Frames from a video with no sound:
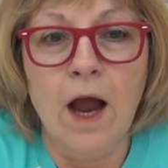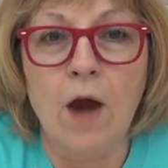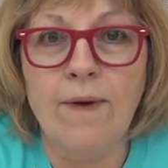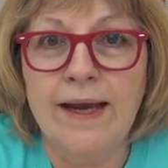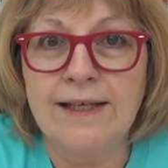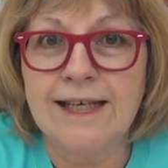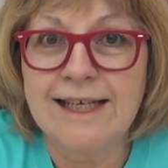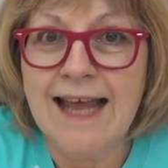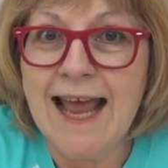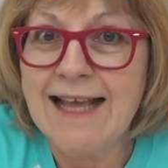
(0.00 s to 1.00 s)
All right,
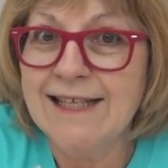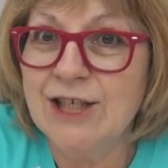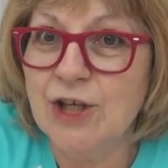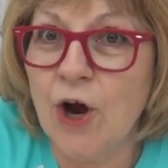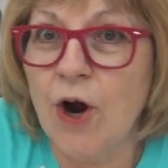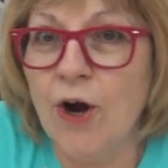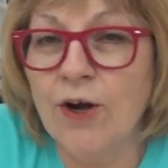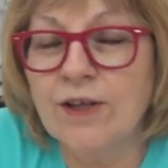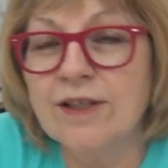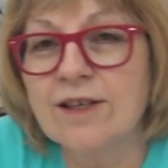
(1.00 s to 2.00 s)
today
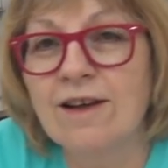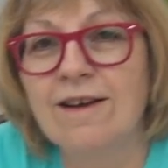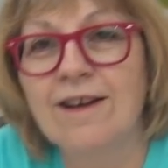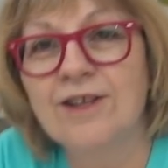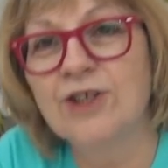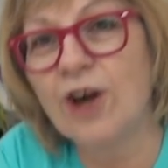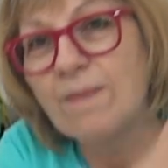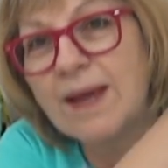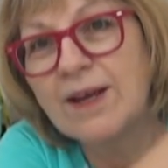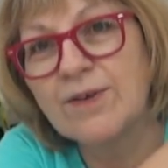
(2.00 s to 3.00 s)
starts
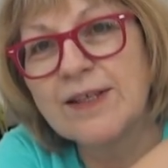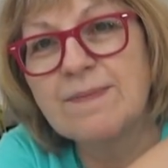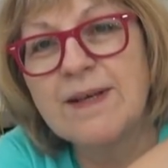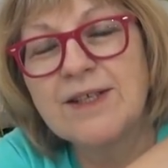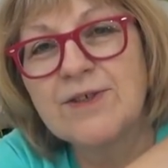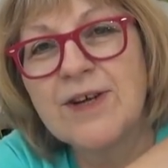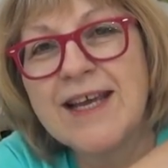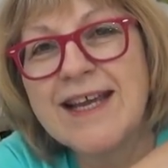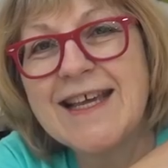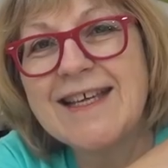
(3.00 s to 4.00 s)
Charming Christmas
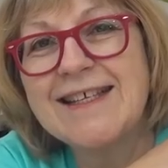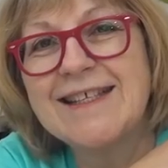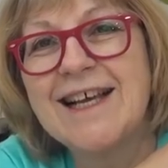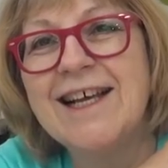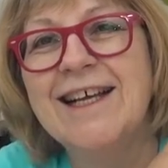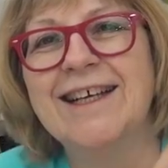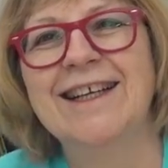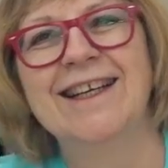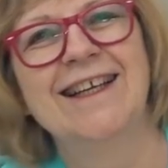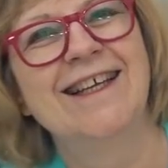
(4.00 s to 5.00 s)
Trees.
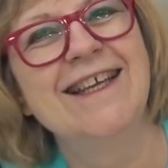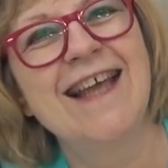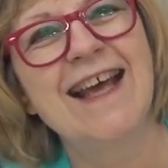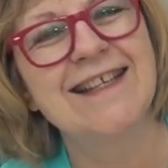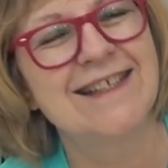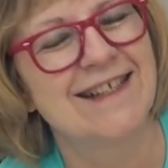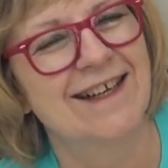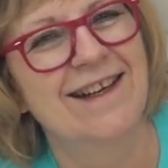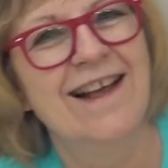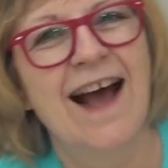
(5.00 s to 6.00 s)
Yes,
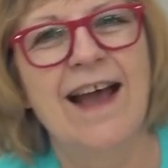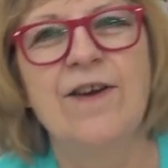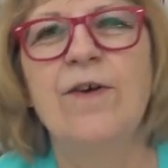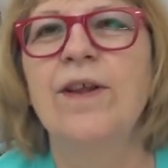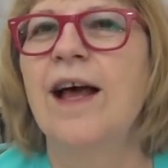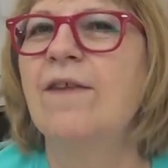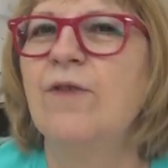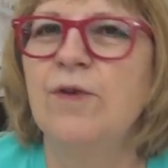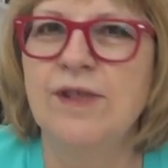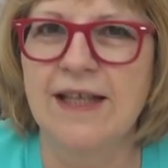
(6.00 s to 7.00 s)
I know a lot of
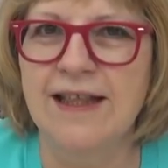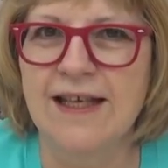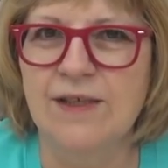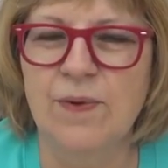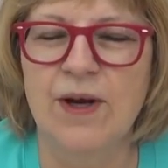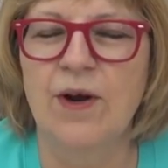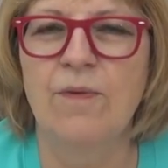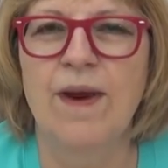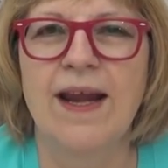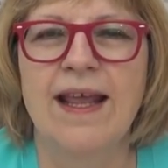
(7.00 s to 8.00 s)
you did this one
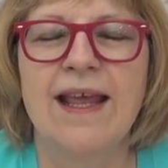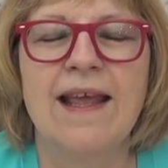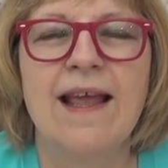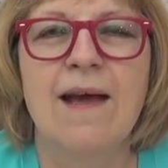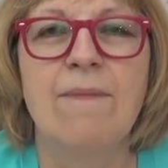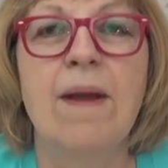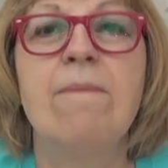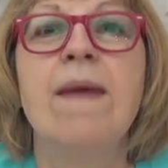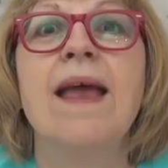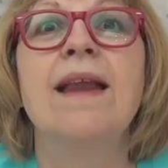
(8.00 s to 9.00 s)
already, but
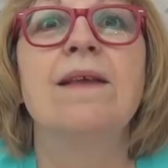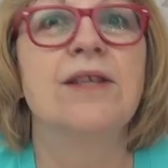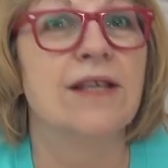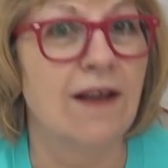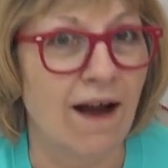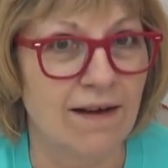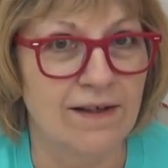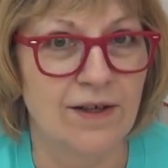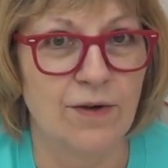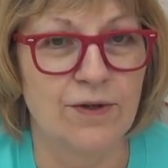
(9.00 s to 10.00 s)
many did
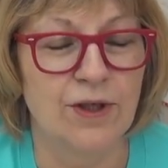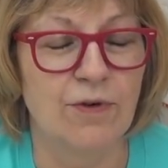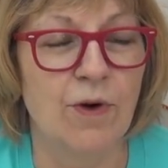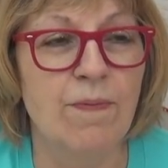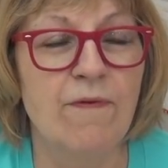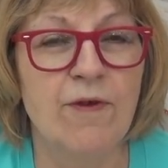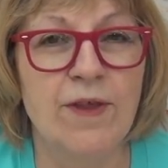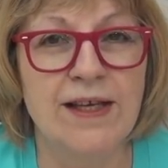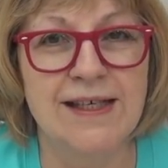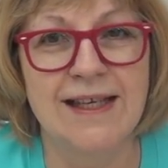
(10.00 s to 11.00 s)
not. You know, there's a group of you
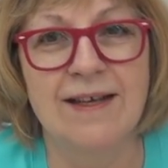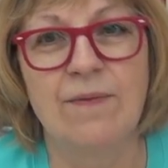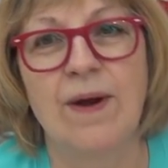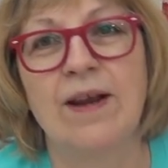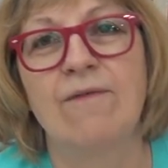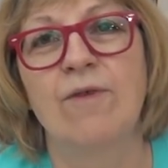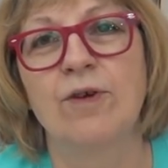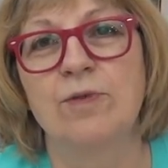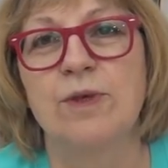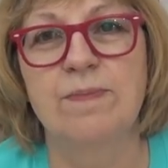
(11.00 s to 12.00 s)
that did it when it
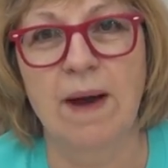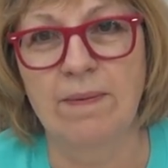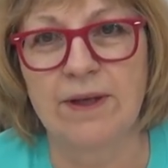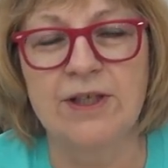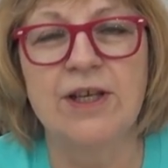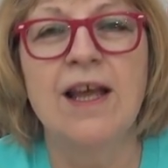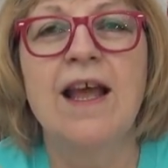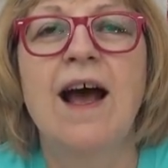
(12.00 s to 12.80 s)
first was published.